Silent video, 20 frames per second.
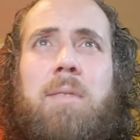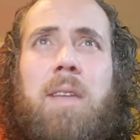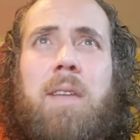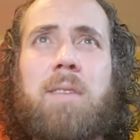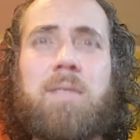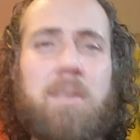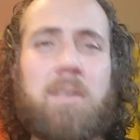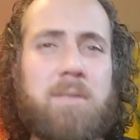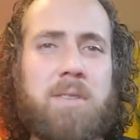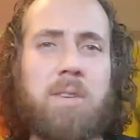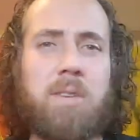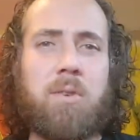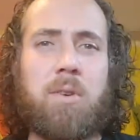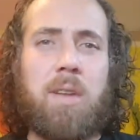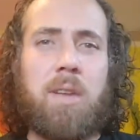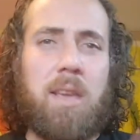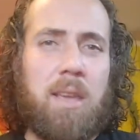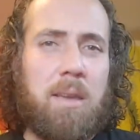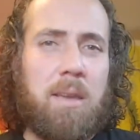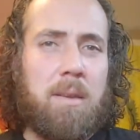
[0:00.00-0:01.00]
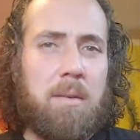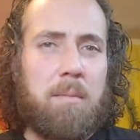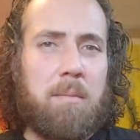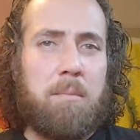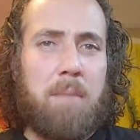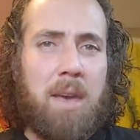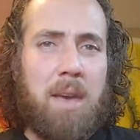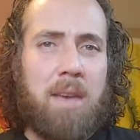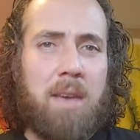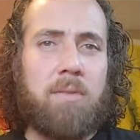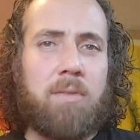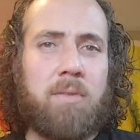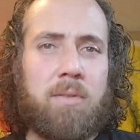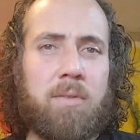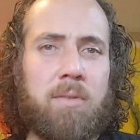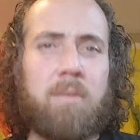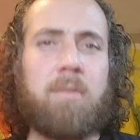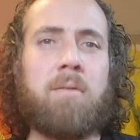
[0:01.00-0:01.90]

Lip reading: That's considered a massive